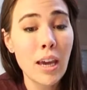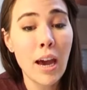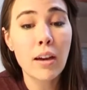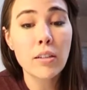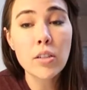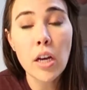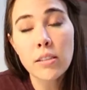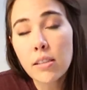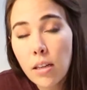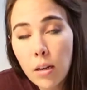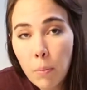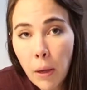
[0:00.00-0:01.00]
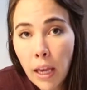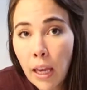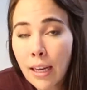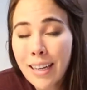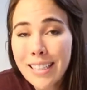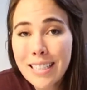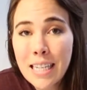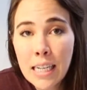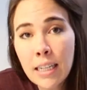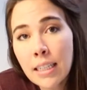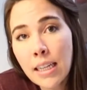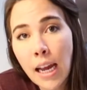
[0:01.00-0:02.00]
yeah, toss it in the pan,
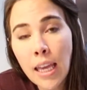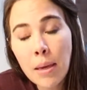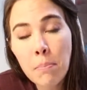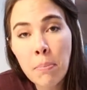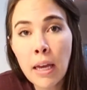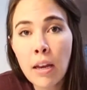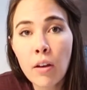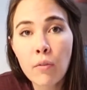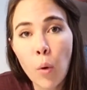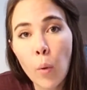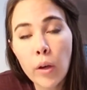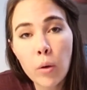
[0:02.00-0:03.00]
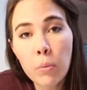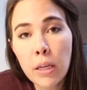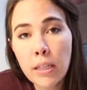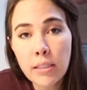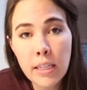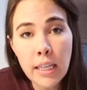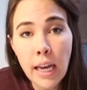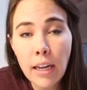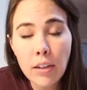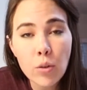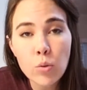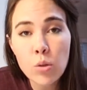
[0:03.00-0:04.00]
teeny tiny bit of oil, because
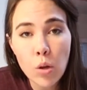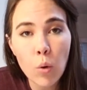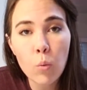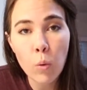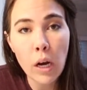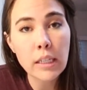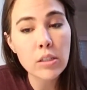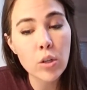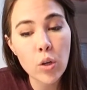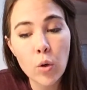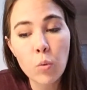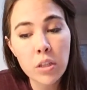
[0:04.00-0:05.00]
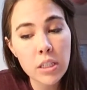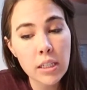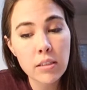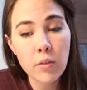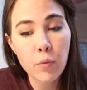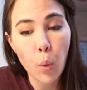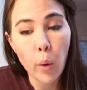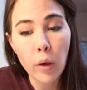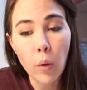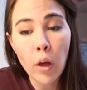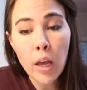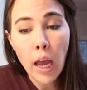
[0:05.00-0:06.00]
again, you don't want to cook with tons of
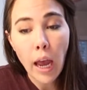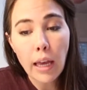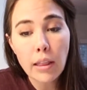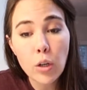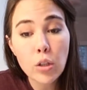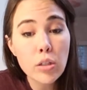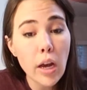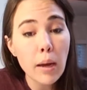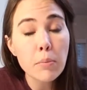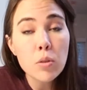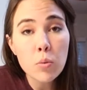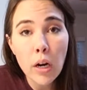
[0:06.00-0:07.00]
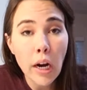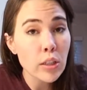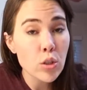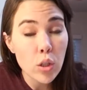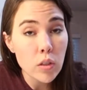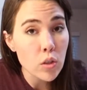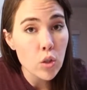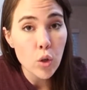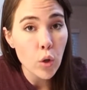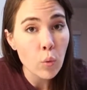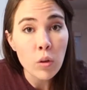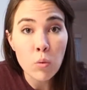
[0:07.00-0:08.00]
oil. And there are times where I just
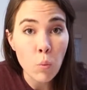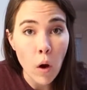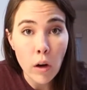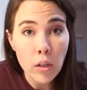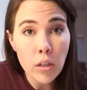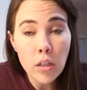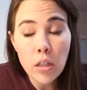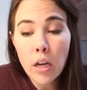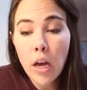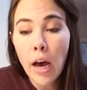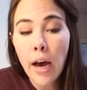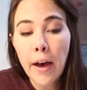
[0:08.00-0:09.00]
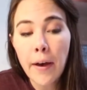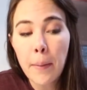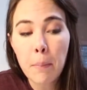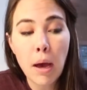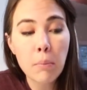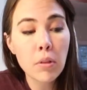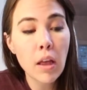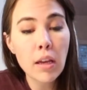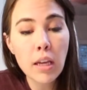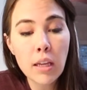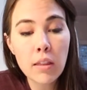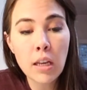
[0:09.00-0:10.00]
cook with water. I'm
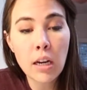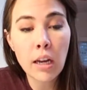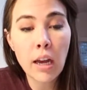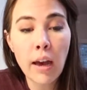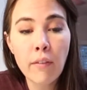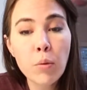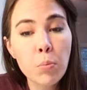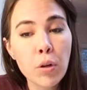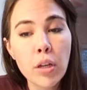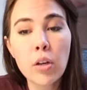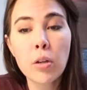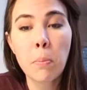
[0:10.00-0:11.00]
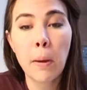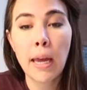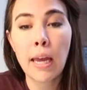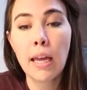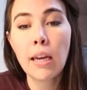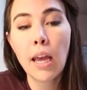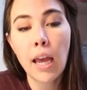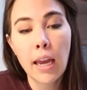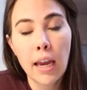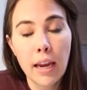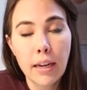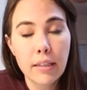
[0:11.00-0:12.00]
lucky that I have a pretty good pan,
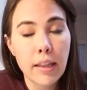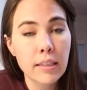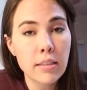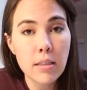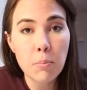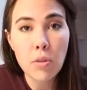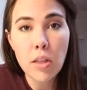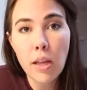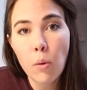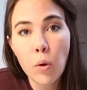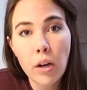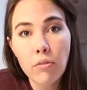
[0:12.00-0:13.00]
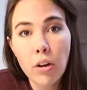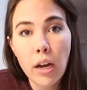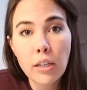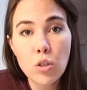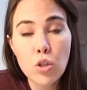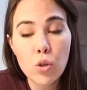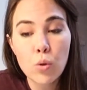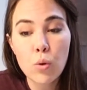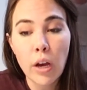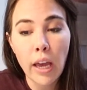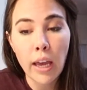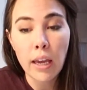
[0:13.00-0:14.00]
and that's something that whenever I
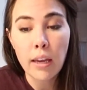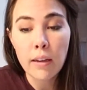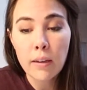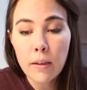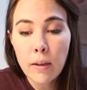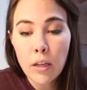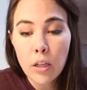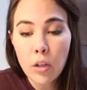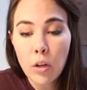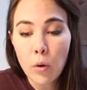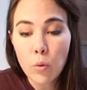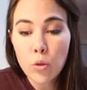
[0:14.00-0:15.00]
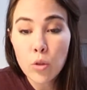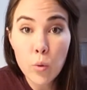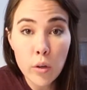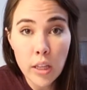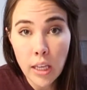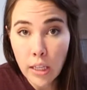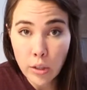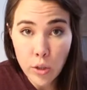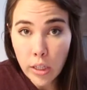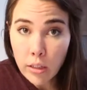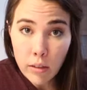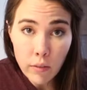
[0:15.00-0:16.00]
do a, you know, tour the
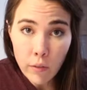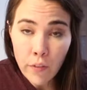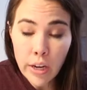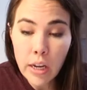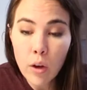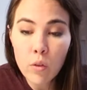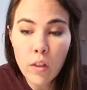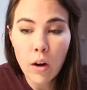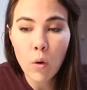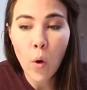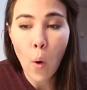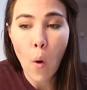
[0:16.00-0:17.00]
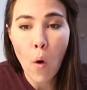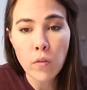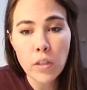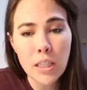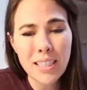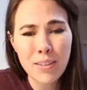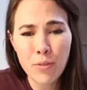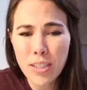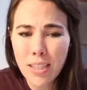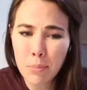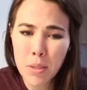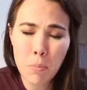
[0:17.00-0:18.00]
kitchen video, that I'll go over the
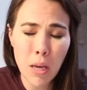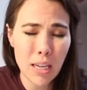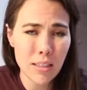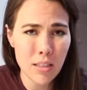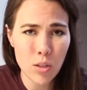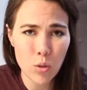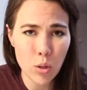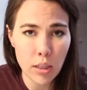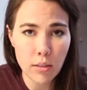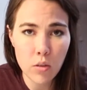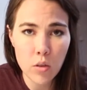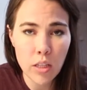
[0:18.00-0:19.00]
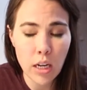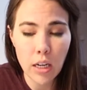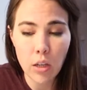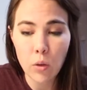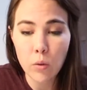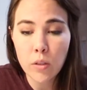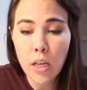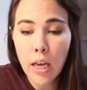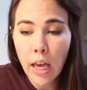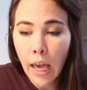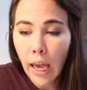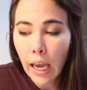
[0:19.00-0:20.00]
different types of pans and utensils that I use.
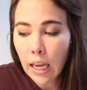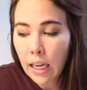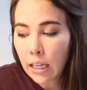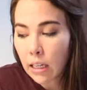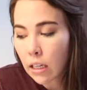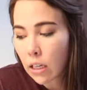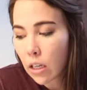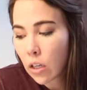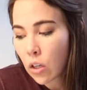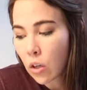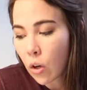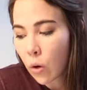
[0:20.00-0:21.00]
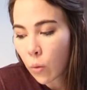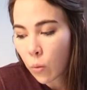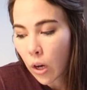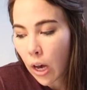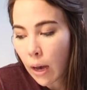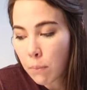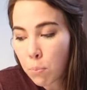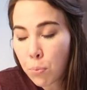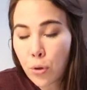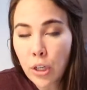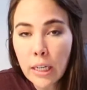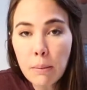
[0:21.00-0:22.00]
And you know, I'm
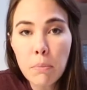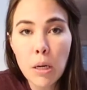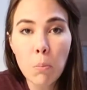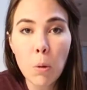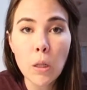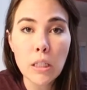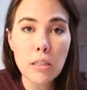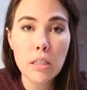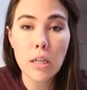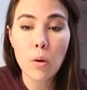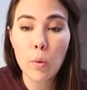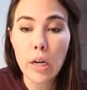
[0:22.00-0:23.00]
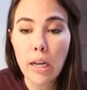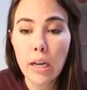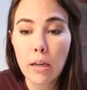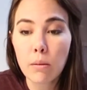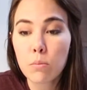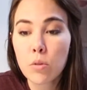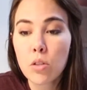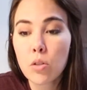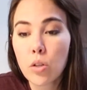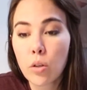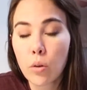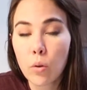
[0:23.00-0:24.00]
pretty minimalistic when it
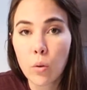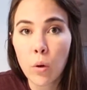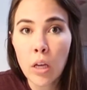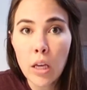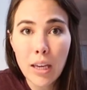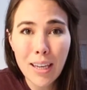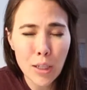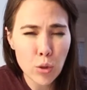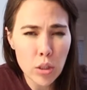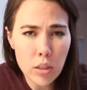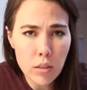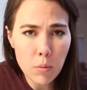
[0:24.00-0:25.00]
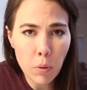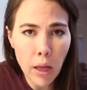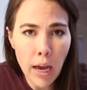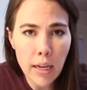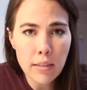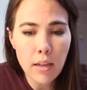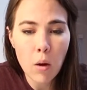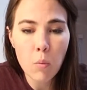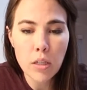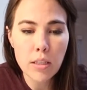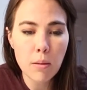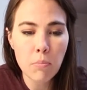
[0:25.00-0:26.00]
comes to kitchen supplies. I
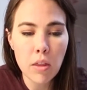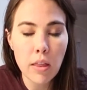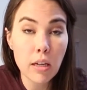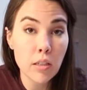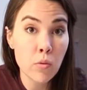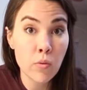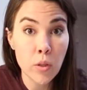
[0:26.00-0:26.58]
want something that is